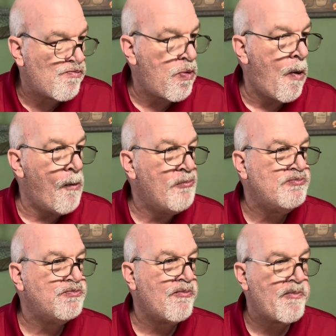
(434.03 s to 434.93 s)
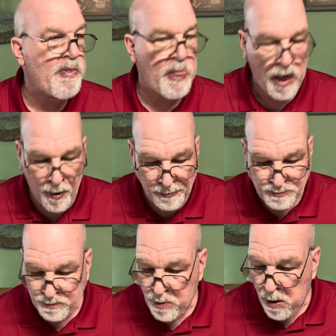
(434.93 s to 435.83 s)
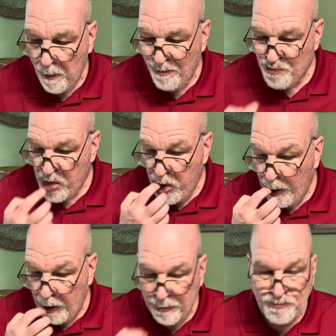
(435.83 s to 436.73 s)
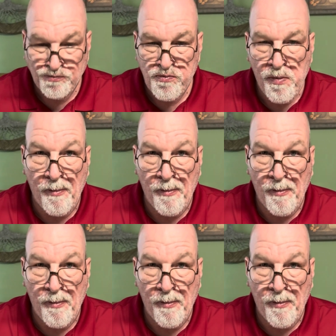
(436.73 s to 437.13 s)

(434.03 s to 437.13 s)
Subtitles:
Remember, everything's going to be okay, and we love y'all.